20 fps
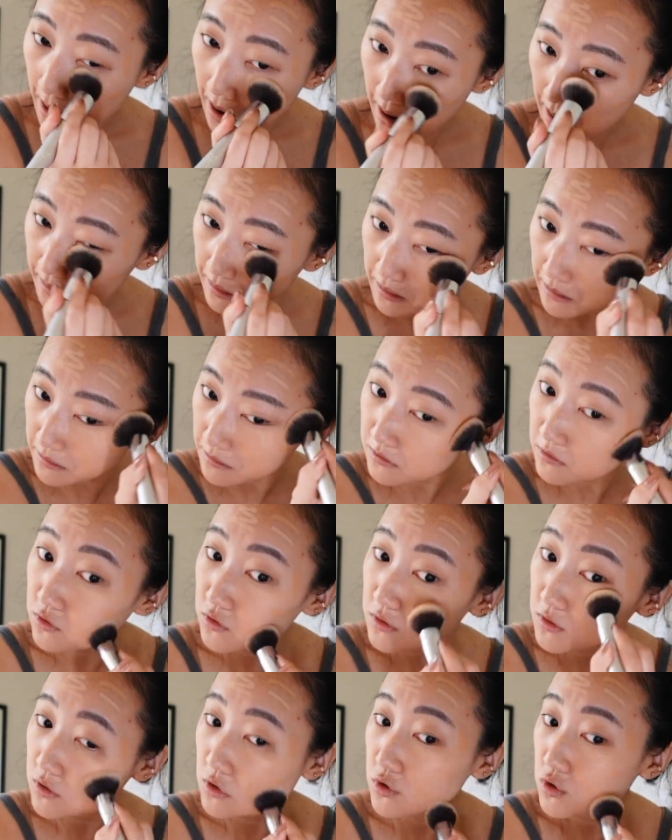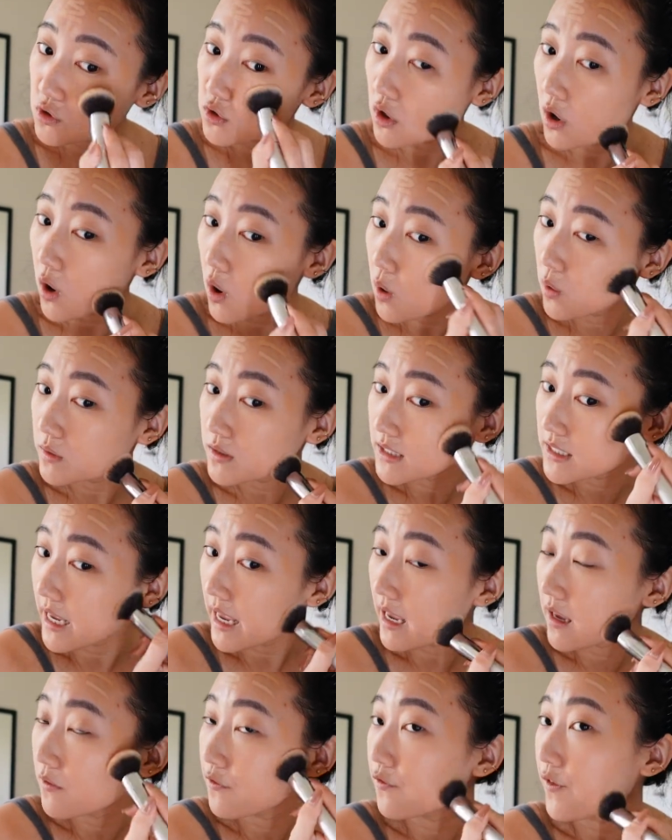and it is just so
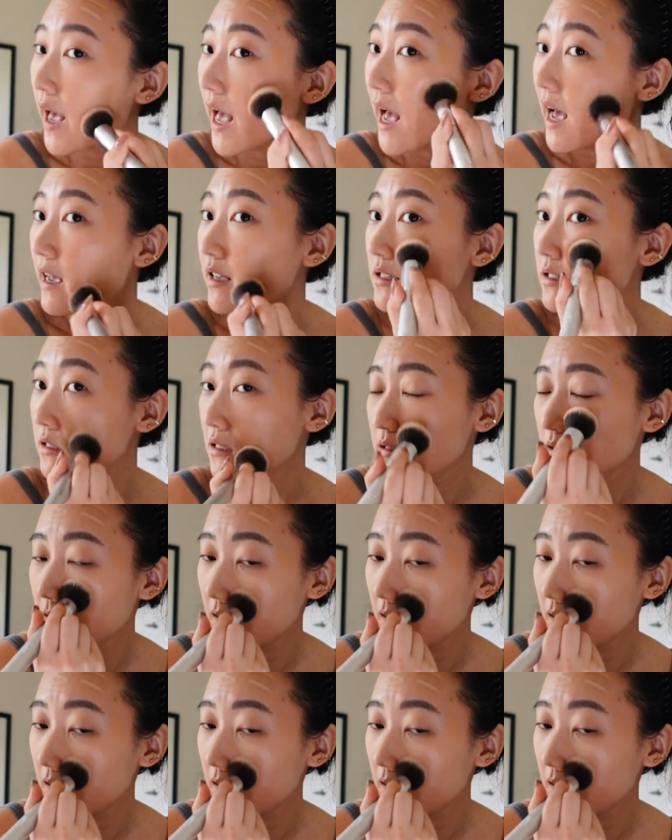dang fast.